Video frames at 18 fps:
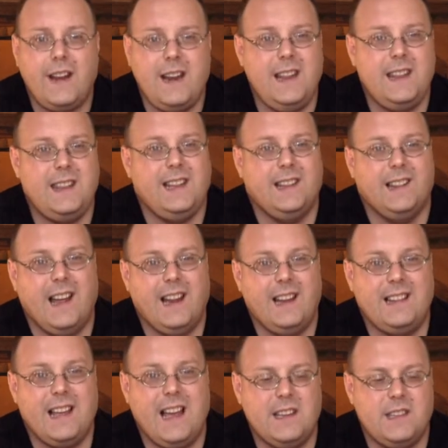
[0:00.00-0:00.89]
anything
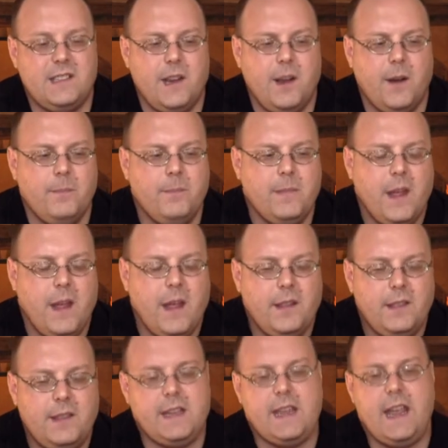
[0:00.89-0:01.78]
like that. So
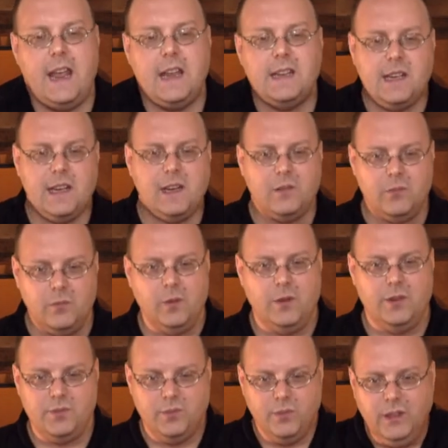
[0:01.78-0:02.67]
decanting
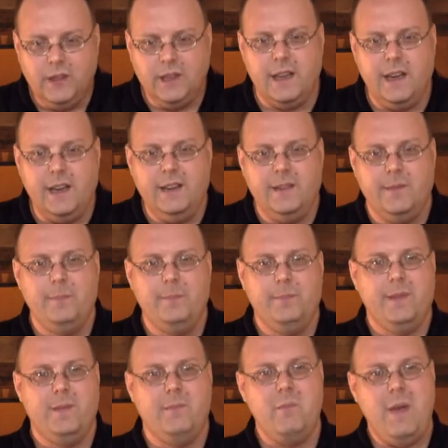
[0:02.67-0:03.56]
was really
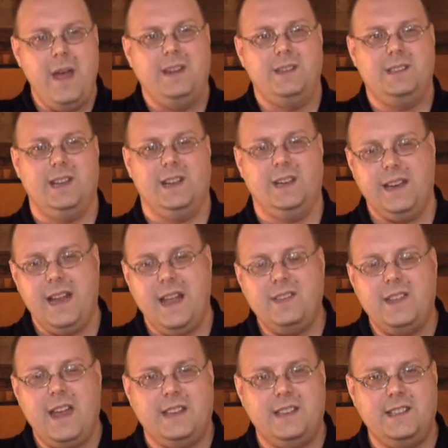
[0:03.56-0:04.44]
meant to
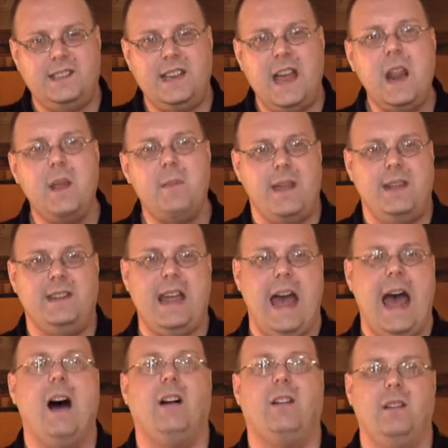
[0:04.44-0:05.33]
get that
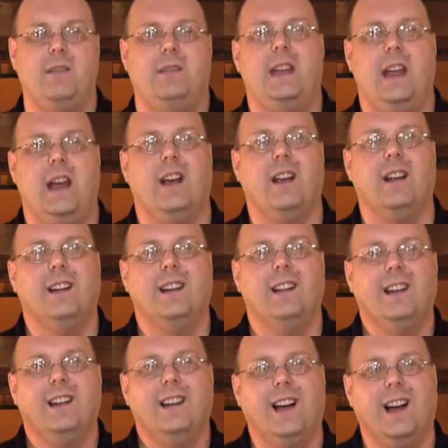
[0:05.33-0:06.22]
sediment out of there.
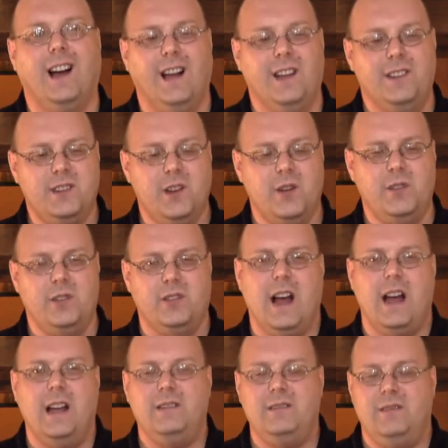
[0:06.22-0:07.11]
Uh, so you're
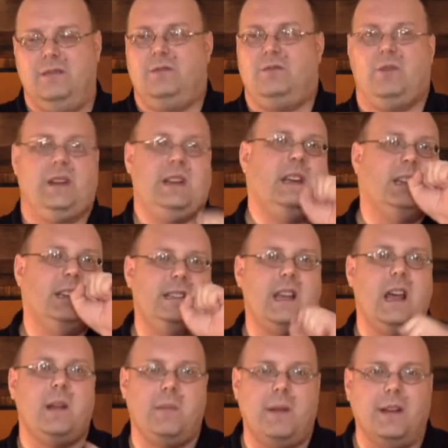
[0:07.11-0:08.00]
not drinking
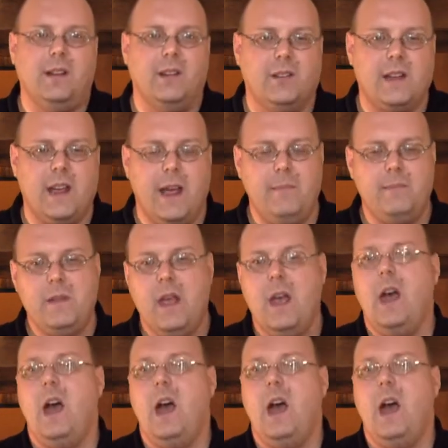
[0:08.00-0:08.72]
sediment, okay?